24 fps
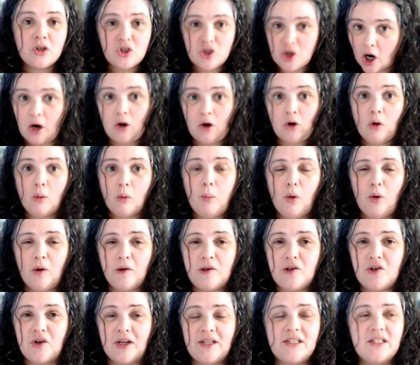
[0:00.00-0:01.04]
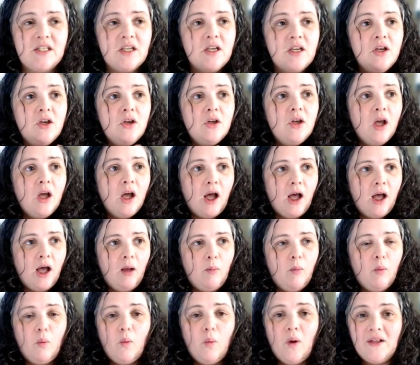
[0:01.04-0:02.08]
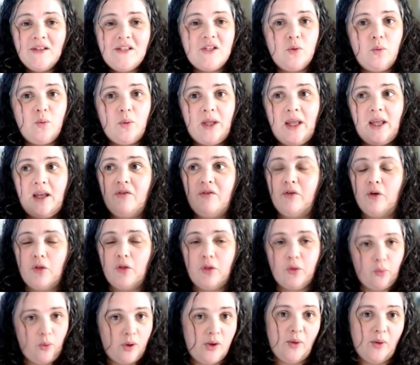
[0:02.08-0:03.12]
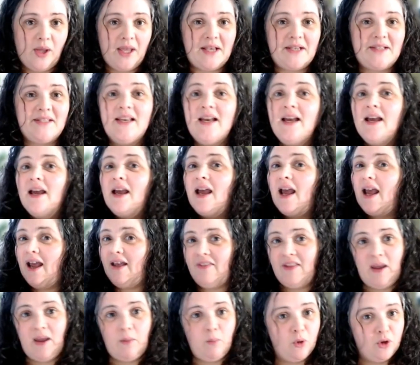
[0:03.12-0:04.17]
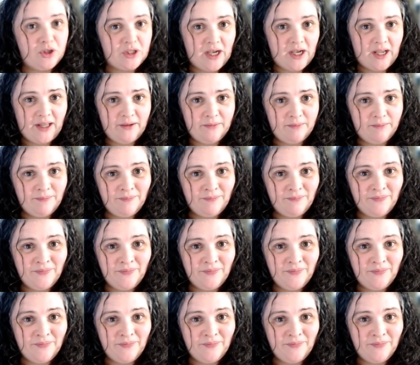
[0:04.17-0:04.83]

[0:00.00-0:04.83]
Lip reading: charcoal portraits once a week for 3 weeks, and then we're done.